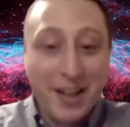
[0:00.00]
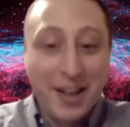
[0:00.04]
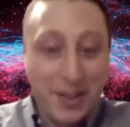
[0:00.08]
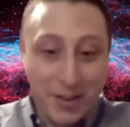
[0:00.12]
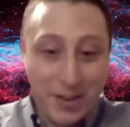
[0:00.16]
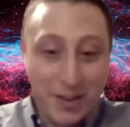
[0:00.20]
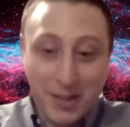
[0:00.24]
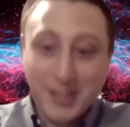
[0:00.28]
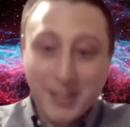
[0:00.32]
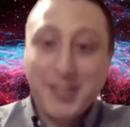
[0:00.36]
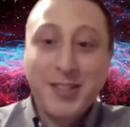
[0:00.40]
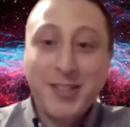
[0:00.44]

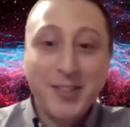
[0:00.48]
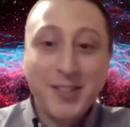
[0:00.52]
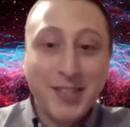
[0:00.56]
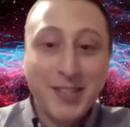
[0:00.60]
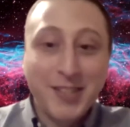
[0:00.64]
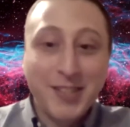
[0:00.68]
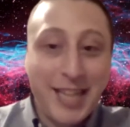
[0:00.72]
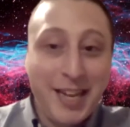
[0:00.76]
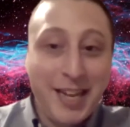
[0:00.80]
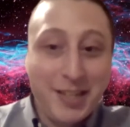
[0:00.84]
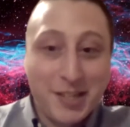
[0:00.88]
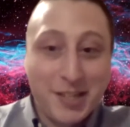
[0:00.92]
you could still
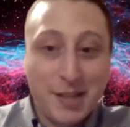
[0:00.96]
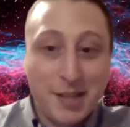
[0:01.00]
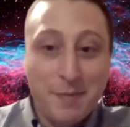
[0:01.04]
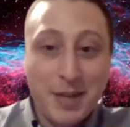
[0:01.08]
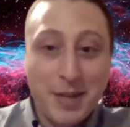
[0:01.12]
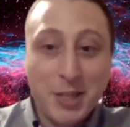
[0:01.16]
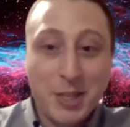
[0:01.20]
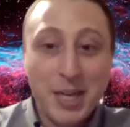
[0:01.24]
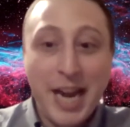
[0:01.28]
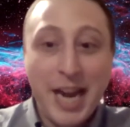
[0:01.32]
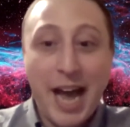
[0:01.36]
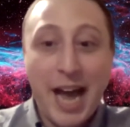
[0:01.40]
stage the
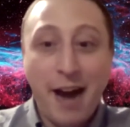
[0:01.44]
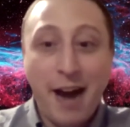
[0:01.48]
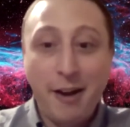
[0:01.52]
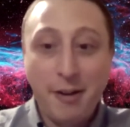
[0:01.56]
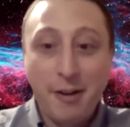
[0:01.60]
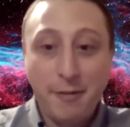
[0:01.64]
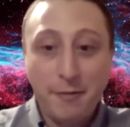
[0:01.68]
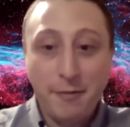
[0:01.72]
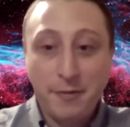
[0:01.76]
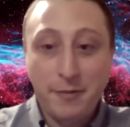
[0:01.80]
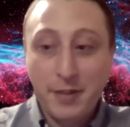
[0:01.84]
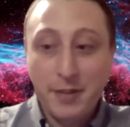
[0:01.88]
mission out
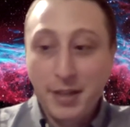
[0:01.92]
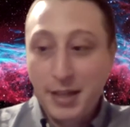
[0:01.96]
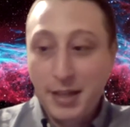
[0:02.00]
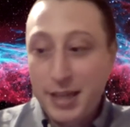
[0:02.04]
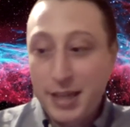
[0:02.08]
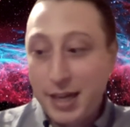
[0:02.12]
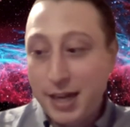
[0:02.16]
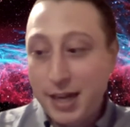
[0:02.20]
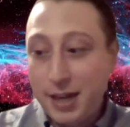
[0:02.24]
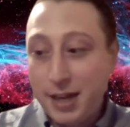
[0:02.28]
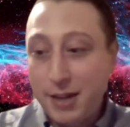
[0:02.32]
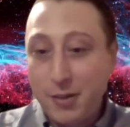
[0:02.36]
of
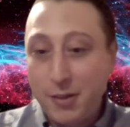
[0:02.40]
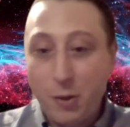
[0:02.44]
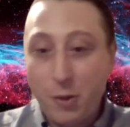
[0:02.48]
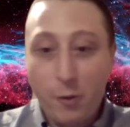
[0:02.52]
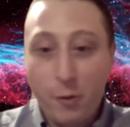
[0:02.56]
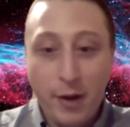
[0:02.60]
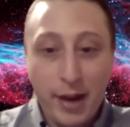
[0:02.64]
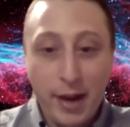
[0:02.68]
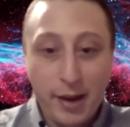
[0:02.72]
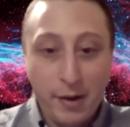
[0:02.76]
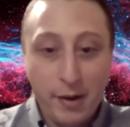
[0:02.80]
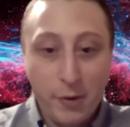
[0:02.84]
uh,
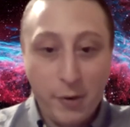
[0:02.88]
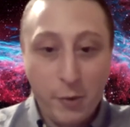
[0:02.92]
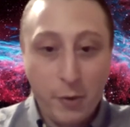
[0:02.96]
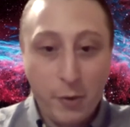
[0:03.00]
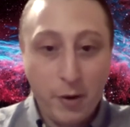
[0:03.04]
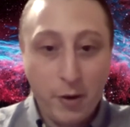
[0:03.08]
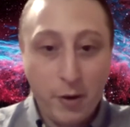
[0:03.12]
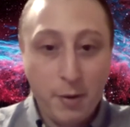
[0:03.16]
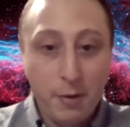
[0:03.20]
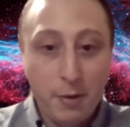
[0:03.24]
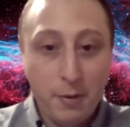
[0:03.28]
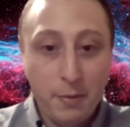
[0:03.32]
Loring
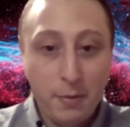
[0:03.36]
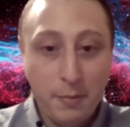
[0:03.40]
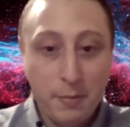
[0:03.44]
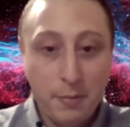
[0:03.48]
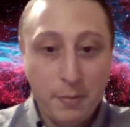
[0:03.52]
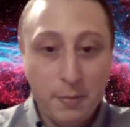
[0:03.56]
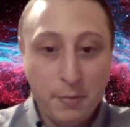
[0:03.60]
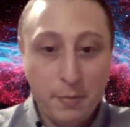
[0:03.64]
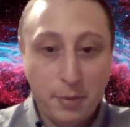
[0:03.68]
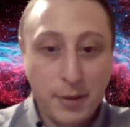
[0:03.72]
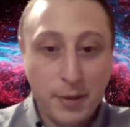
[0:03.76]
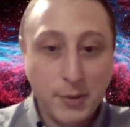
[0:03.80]
or
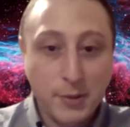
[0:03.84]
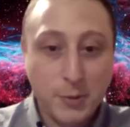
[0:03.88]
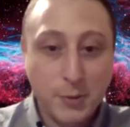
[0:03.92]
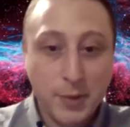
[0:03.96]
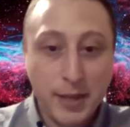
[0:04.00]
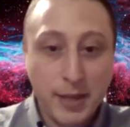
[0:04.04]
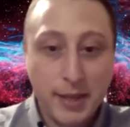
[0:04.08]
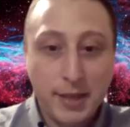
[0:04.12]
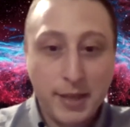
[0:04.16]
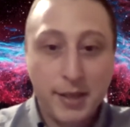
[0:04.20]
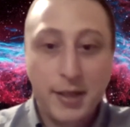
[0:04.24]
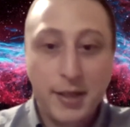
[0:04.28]

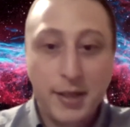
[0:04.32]
Brunswick.